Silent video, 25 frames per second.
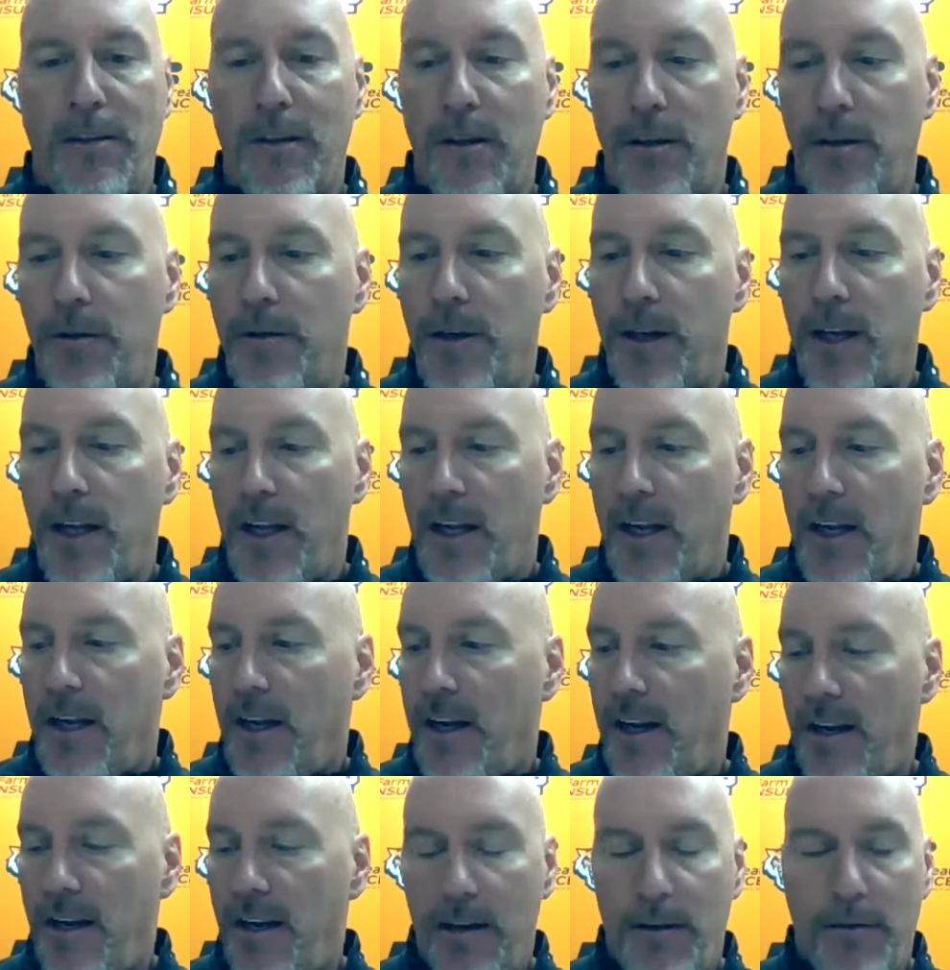So
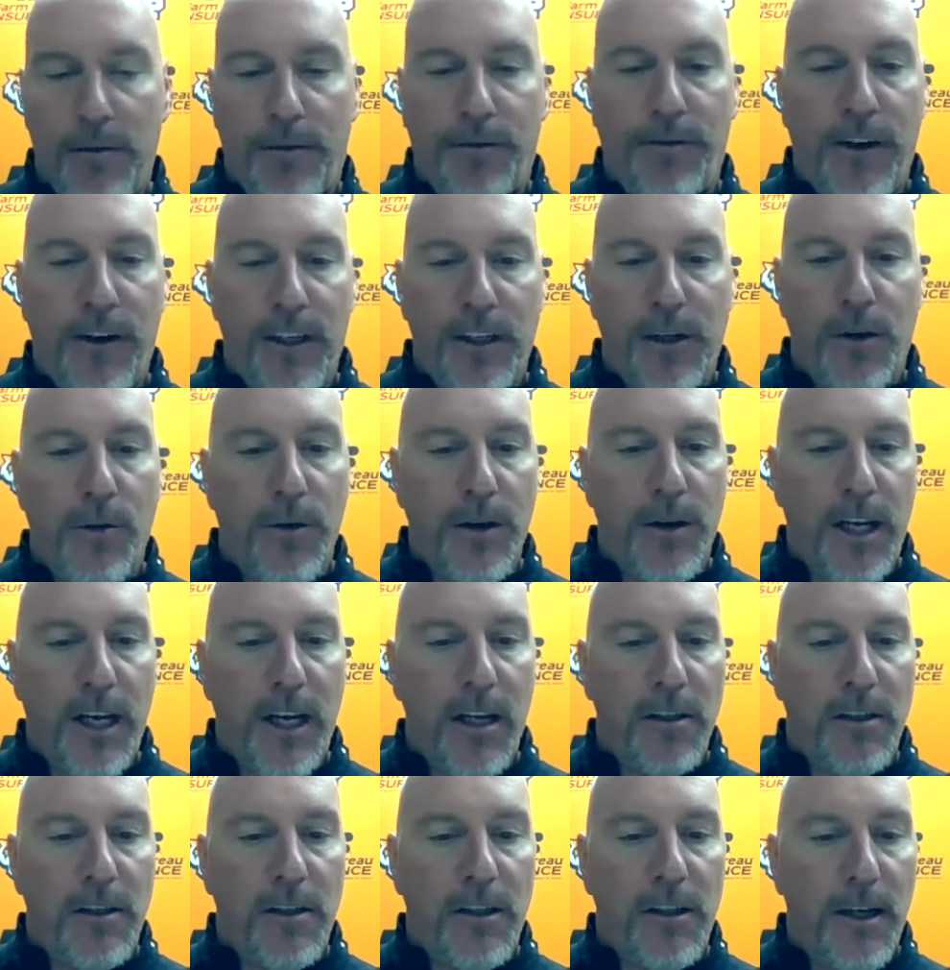it was fun going
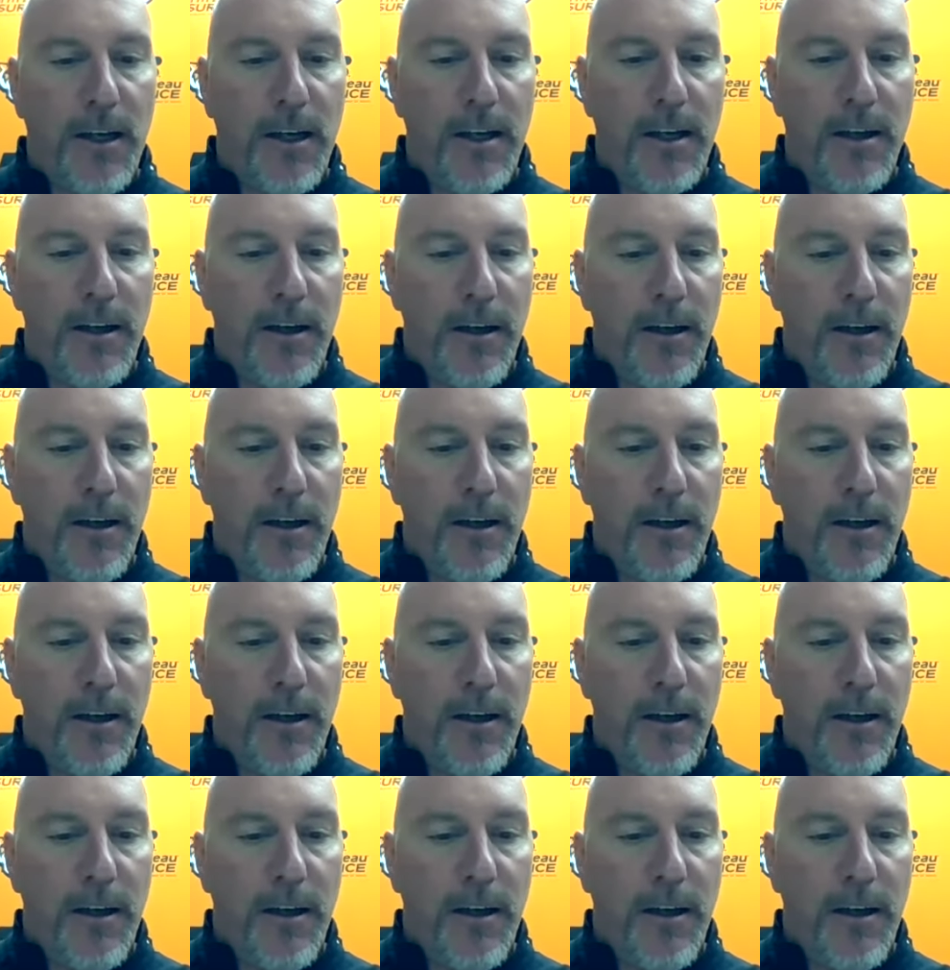against